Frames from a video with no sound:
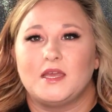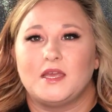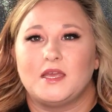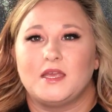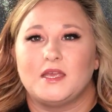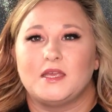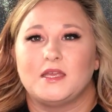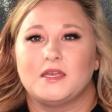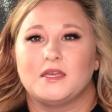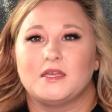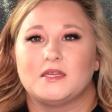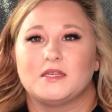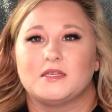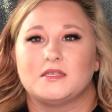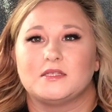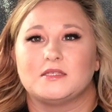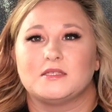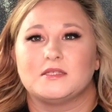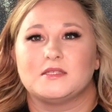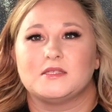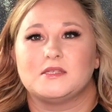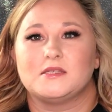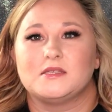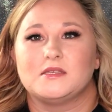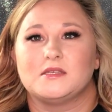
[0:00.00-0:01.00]

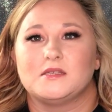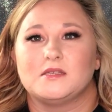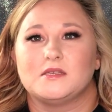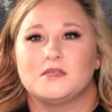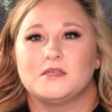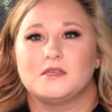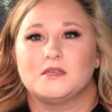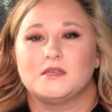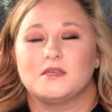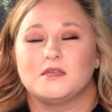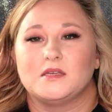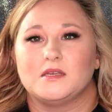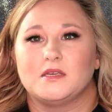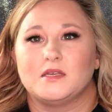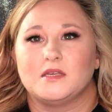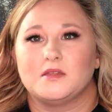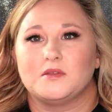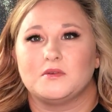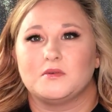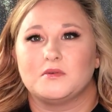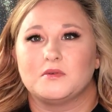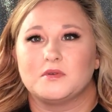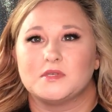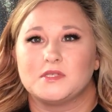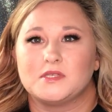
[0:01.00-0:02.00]
And in
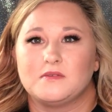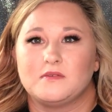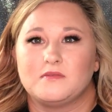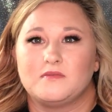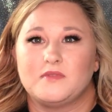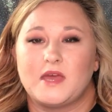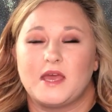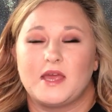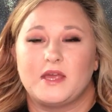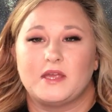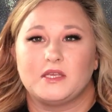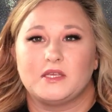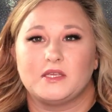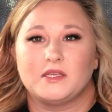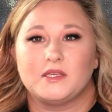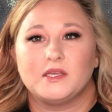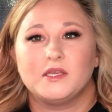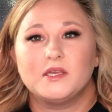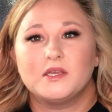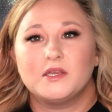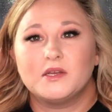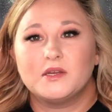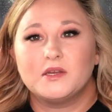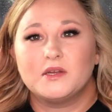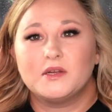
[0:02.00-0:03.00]
the course of that
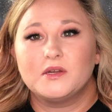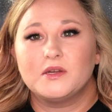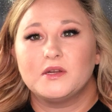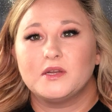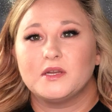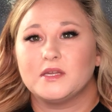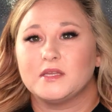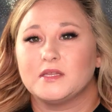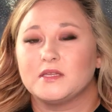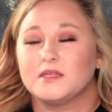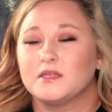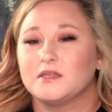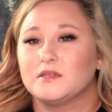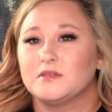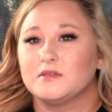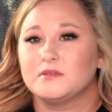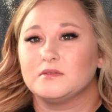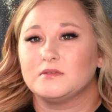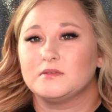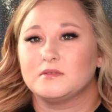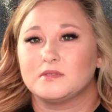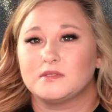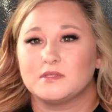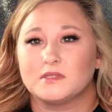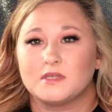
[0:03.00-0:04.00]
year and
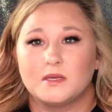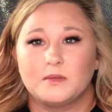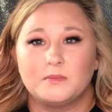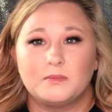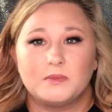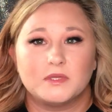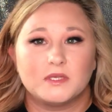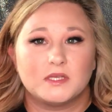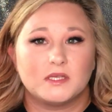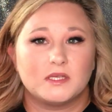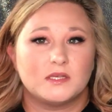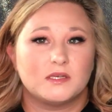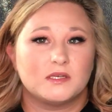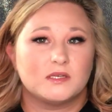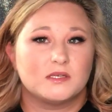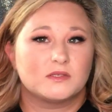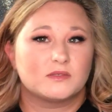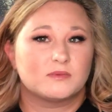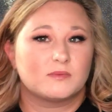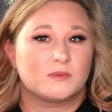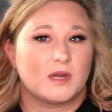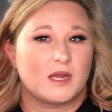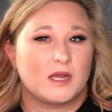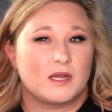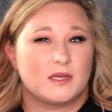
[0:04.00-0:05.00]
those couple of
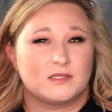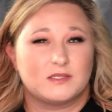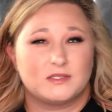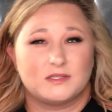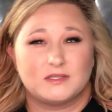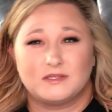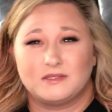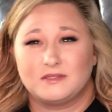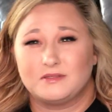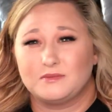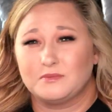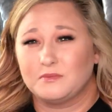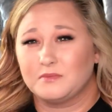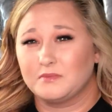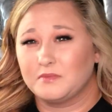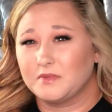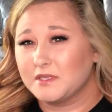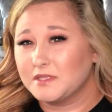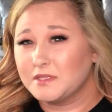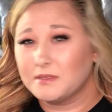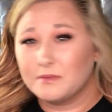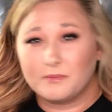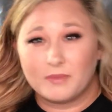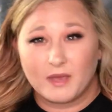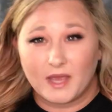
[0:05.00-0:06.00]
years where I just
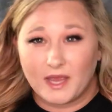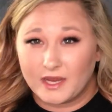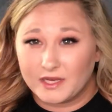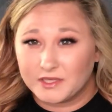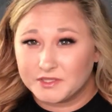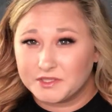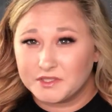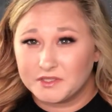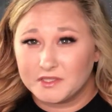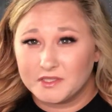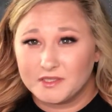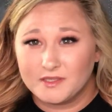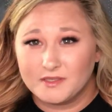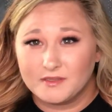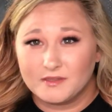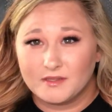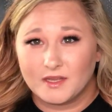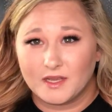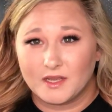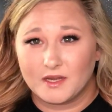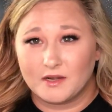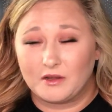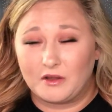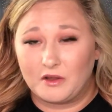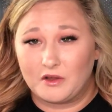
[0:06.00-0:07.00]
wasn't passionate
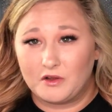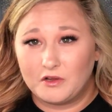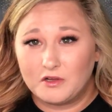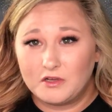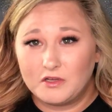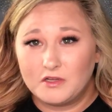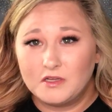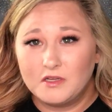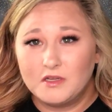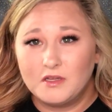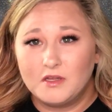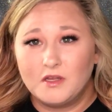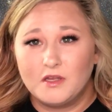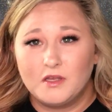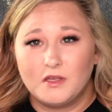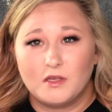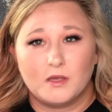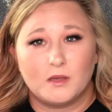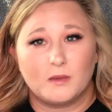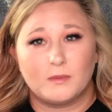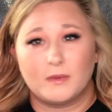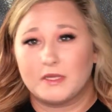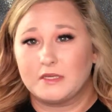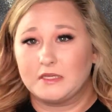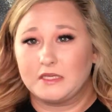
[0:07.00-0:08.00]
at all
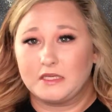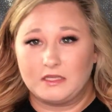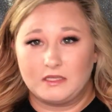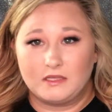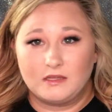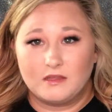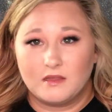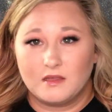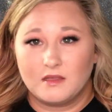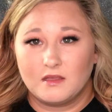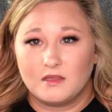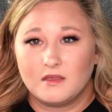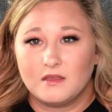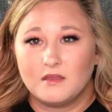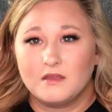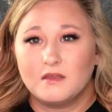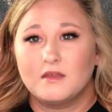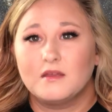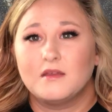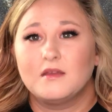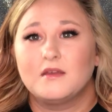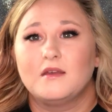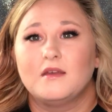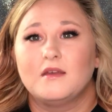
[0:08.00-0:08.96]
about anything,